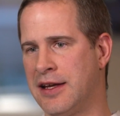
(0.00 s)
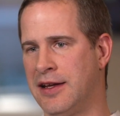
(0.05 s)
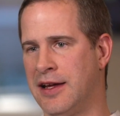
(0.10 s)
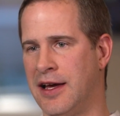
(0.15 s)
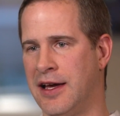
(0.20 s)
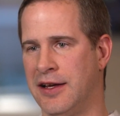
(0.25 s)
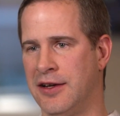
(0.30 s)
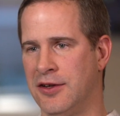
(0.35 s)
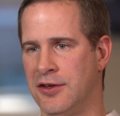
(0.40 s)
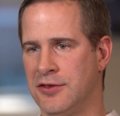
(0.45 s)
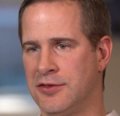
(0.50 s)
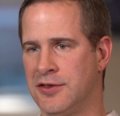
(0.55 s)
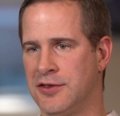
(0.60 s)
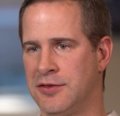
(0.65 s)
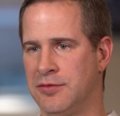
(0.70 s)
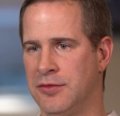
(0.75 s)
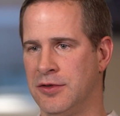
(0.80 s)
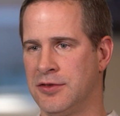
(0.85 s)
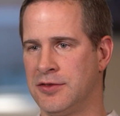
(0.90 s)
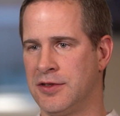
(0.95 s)
of
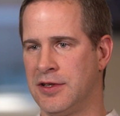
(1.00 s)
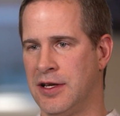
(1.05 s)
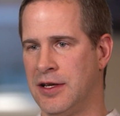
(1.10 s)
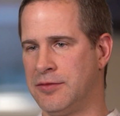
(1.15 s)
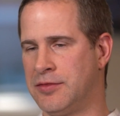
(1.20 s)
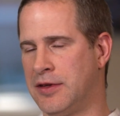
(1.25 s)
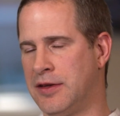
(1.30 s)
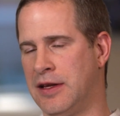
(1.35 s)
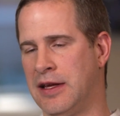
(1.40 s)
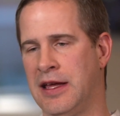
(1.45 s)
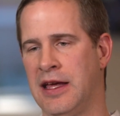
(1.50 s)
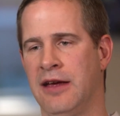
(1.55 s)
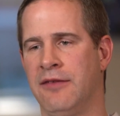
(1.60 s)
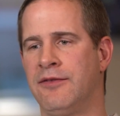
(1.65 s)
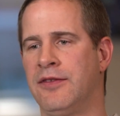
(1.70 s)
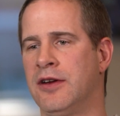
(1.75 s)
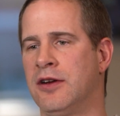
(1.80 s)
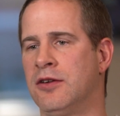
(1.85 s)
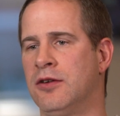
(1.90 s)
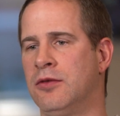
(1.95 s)
diagnosis most times, and they
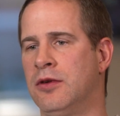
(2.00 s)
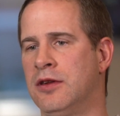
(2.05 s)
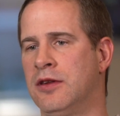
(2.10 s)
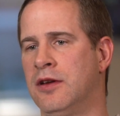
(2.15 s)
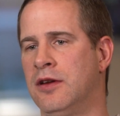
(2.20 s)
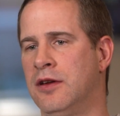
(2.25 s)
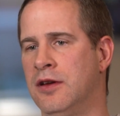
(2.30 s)
can't figure out what to